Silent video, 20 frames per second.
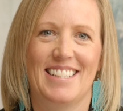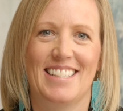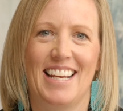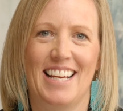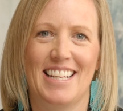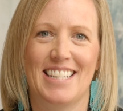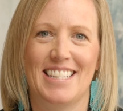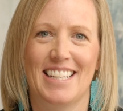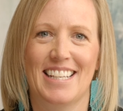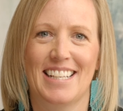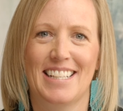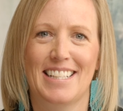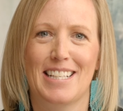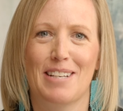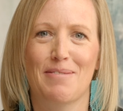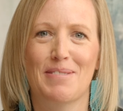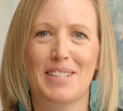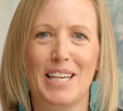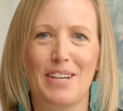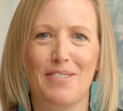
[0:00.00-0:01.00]
Dancing.
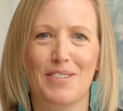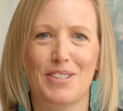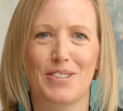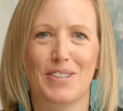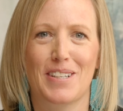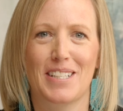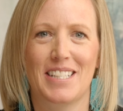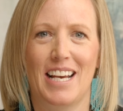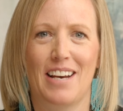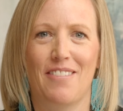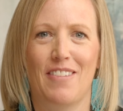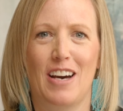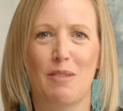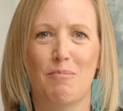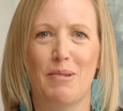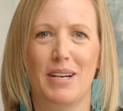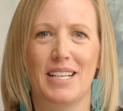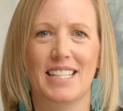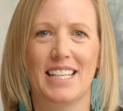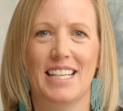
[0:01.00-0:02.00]
Some ski resorts have
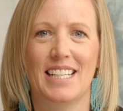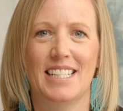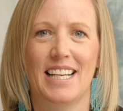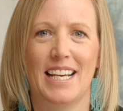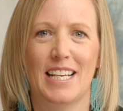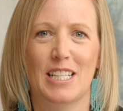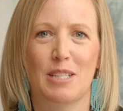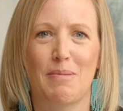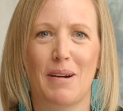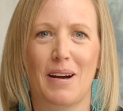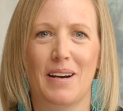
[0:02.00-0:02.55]
après ski dance